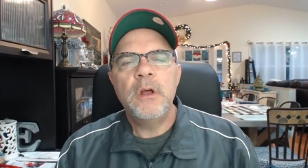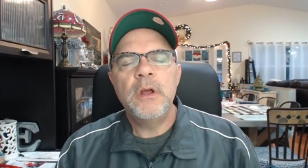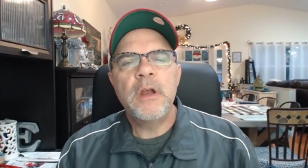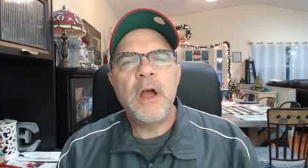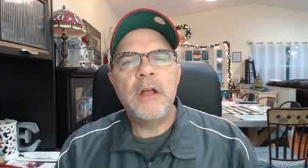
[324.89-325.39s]

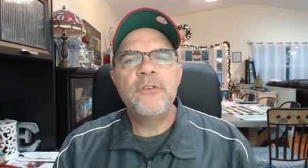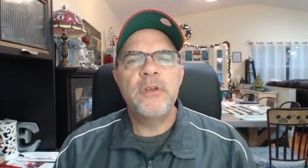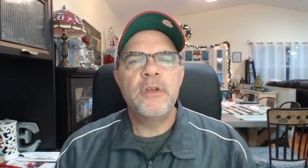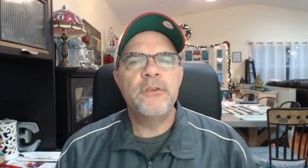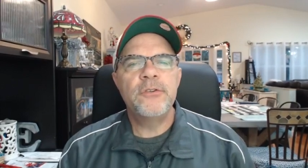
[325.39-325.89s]
And God
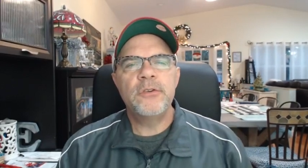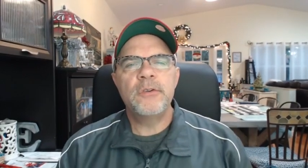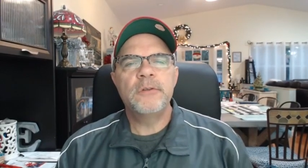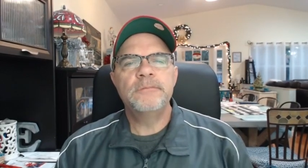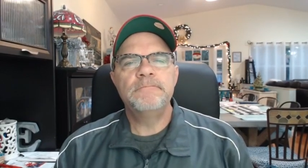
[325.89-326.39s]
says,
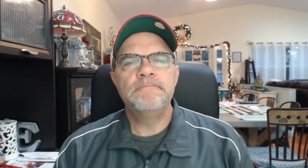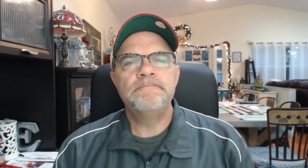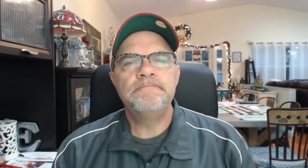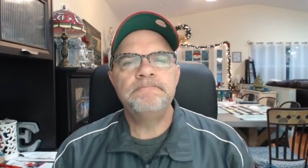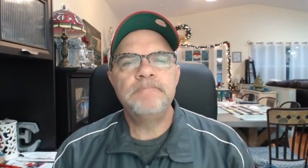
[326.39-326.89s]

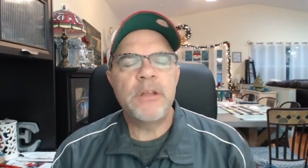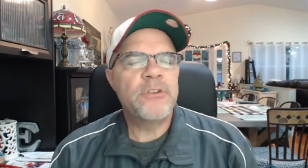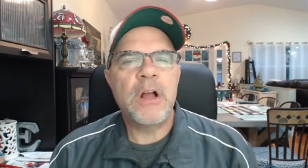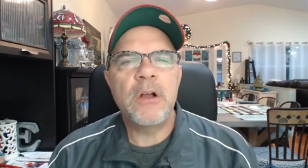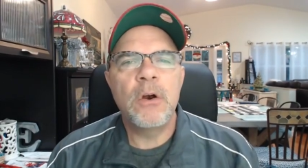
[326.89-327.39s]
that's
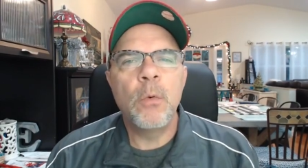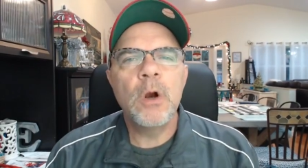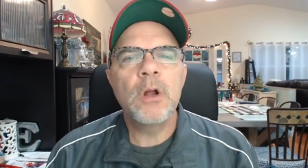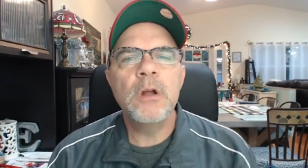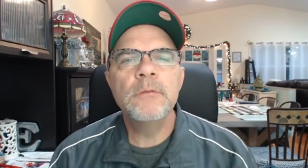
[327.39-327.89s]
not going to work.